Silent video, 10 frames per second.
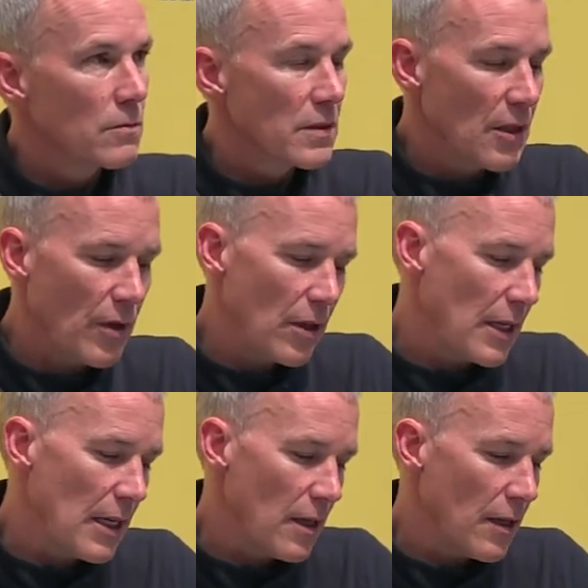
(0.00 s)
Yeah, we only
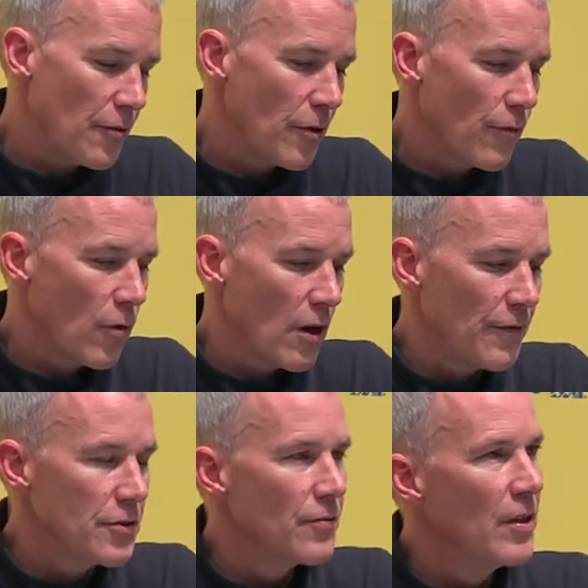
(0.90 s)
had three or four
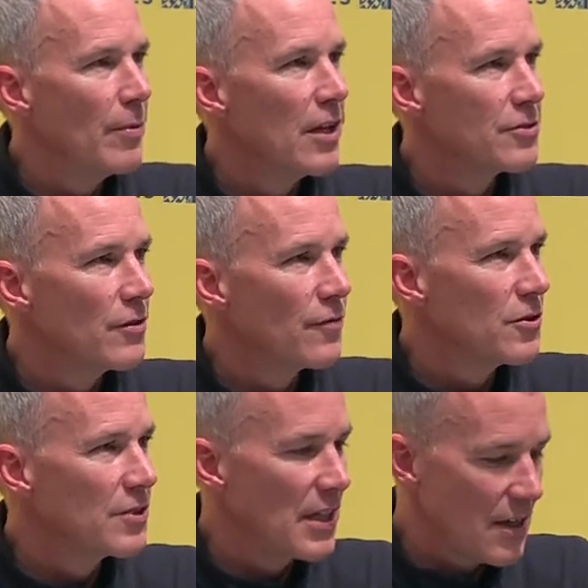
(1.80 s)
offensive rebounds in the
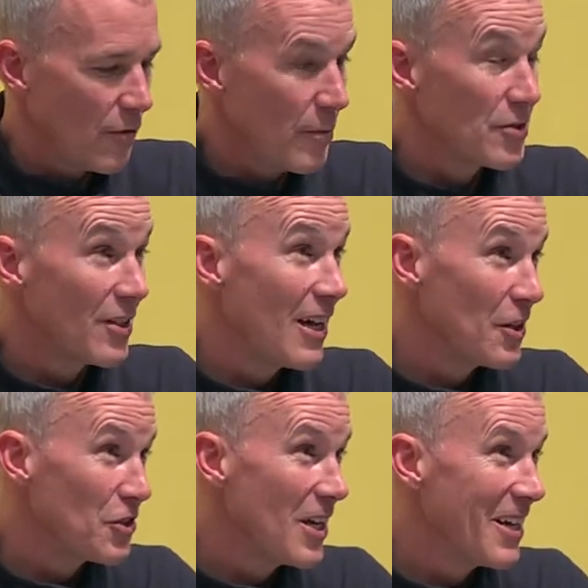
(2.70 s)
first half. We missed a lot
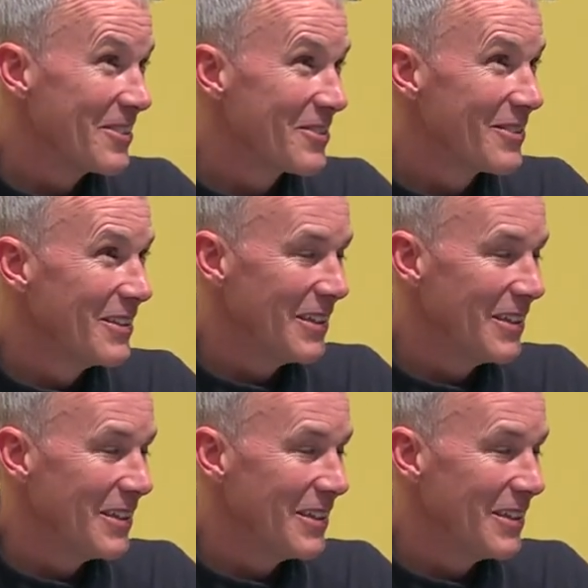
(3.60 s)
of shots.